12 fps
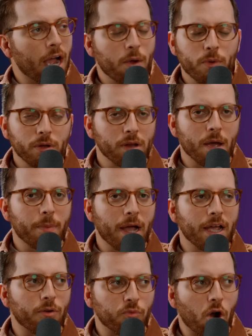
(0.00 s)
I will not
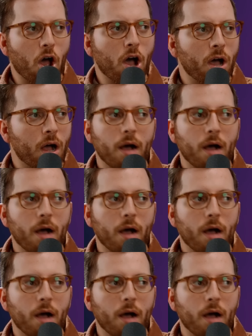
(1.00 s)
buy a raw